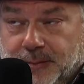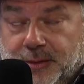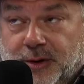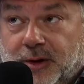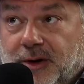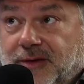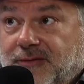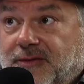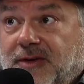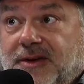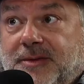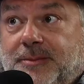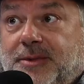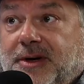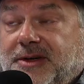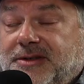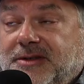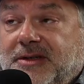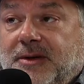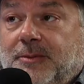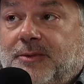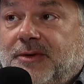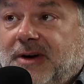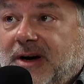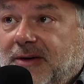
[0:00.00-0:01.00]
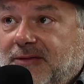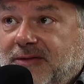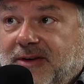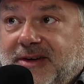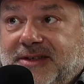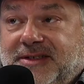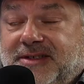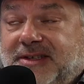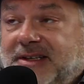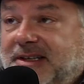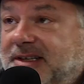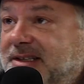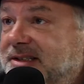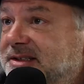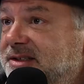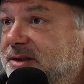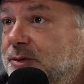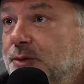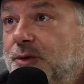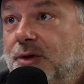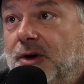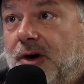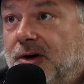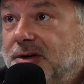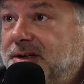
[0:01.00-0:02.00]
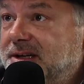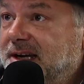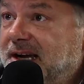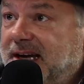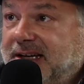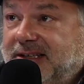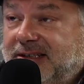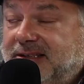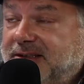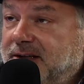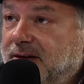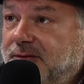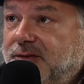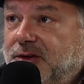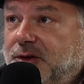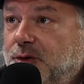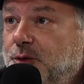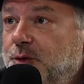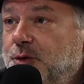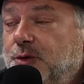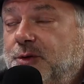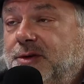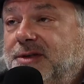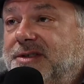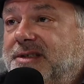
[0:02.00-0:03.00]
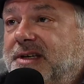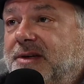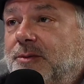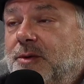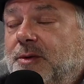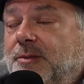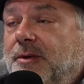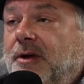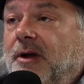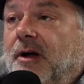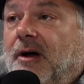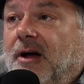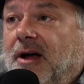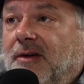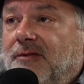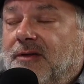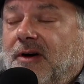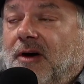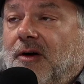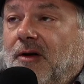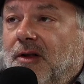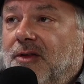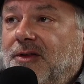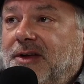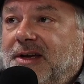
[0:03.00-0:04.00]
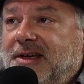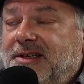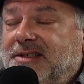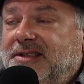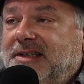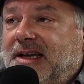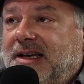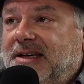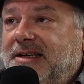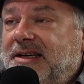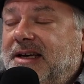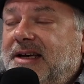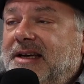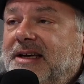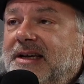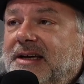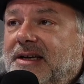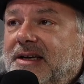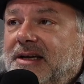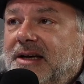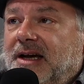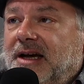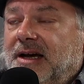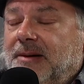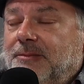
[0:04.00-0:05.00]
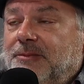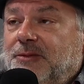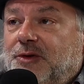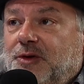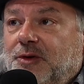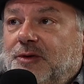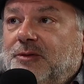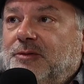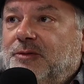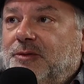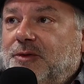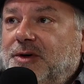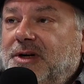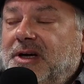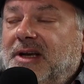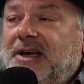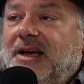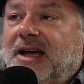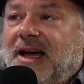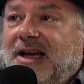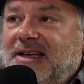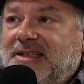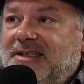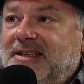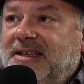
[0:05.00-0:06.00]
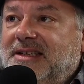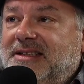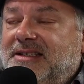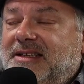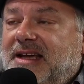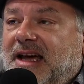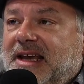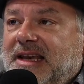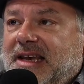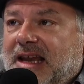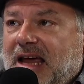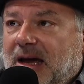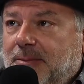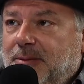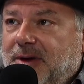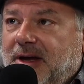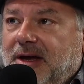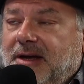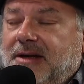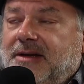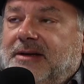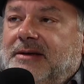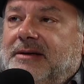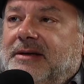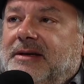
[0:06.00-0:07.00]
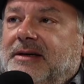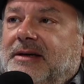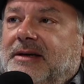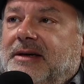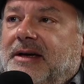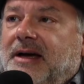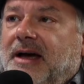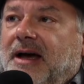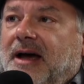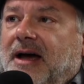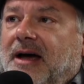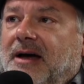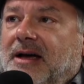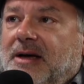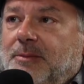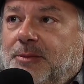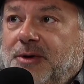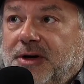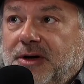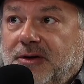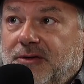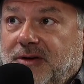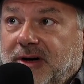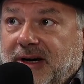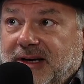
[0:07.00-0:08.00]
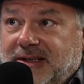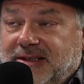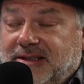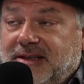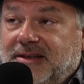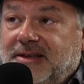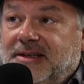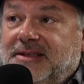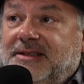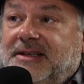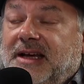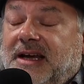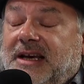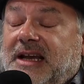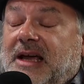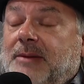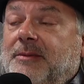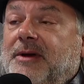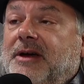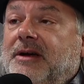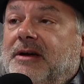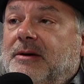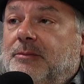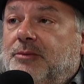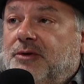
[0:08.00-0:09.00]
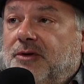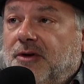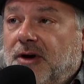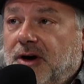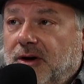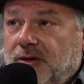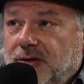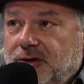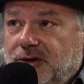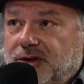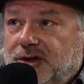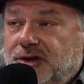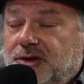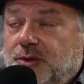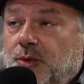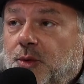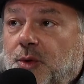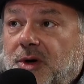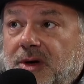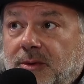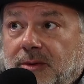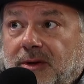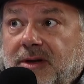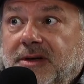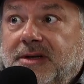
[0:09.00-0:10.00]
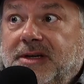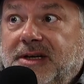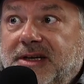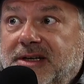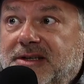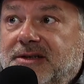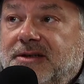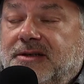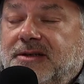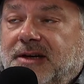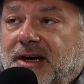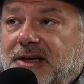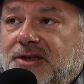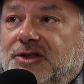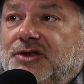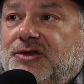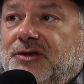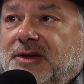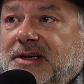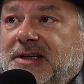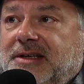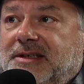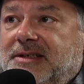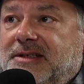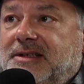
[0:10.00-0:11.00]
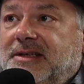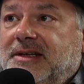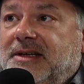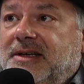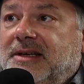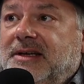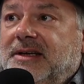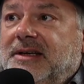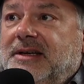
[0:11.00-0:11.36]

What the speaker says: personal preferences, to contexts of use, and we will all have all this. And to realize this dynamic appearance and this dynamic approach, we will need touchscreens.